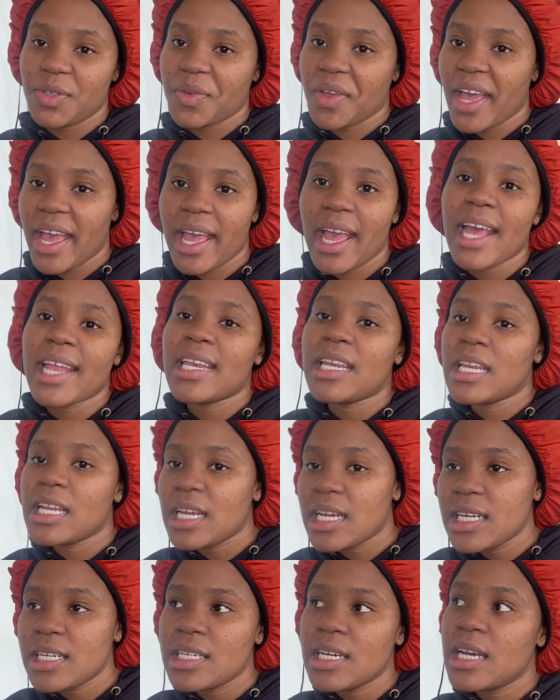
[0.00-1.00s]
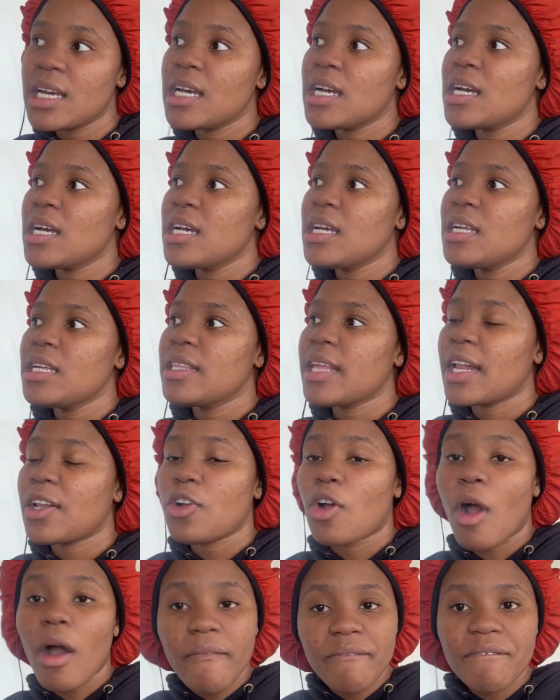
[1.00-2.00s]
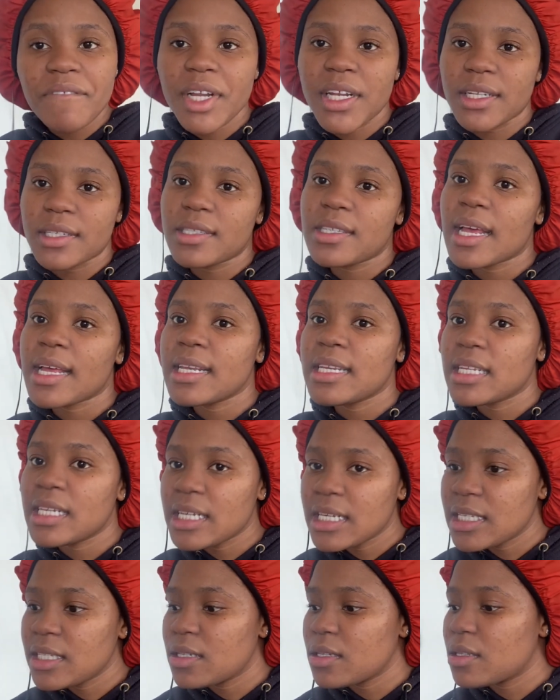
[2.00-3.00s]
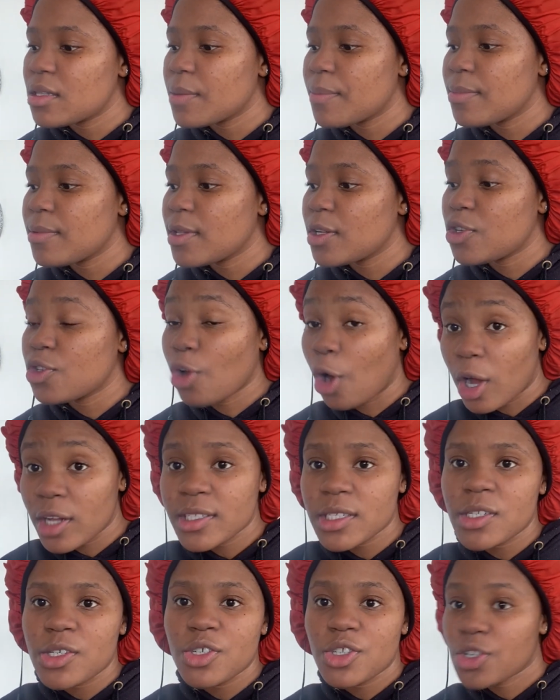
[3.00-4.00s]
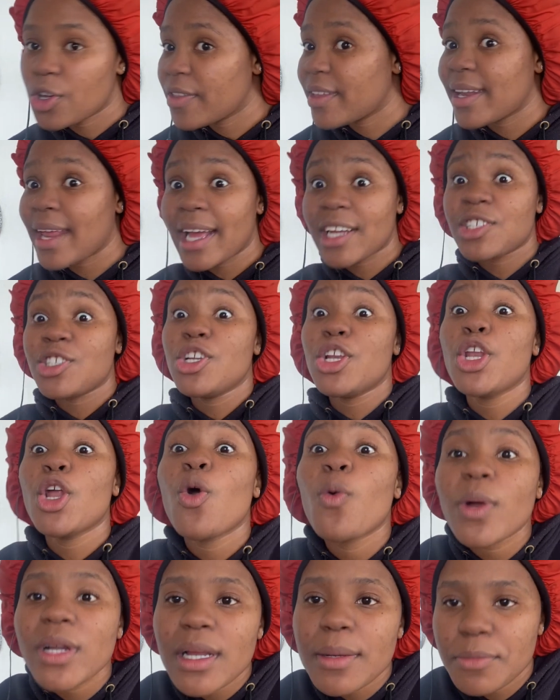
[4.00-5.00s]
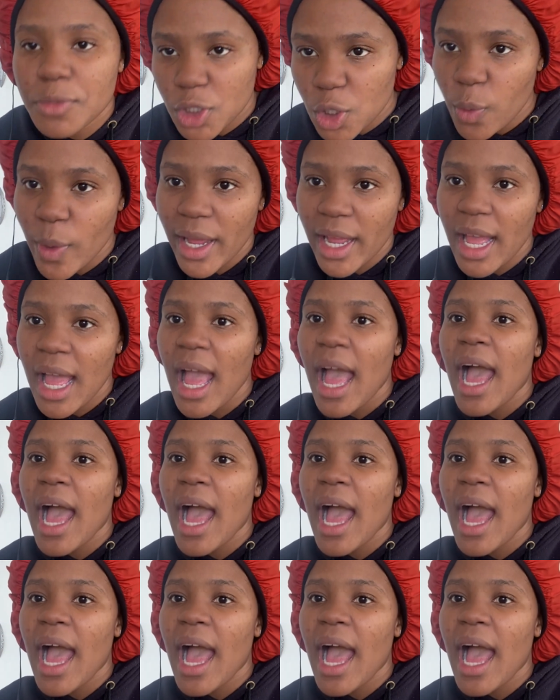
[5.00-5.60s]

Okay, I need that confidence. I need the dots to show that I actually know what I'm doing.